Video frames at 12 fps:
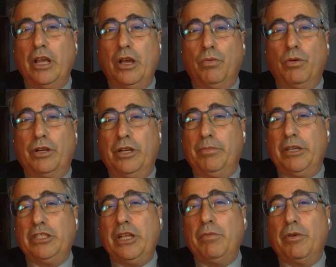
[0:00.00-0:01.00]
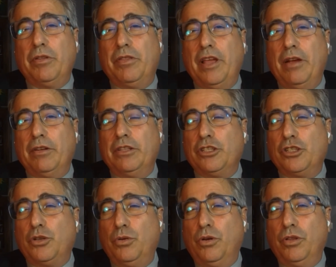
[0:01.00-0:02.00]
work here because they weren't there at the
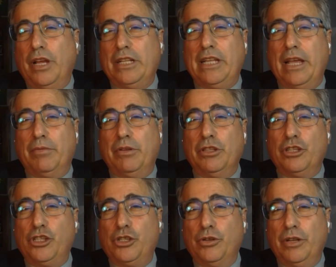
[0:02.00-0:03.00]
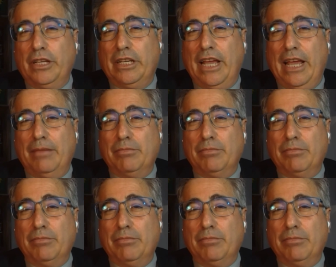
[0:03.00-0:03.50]
school that day when the shooting came.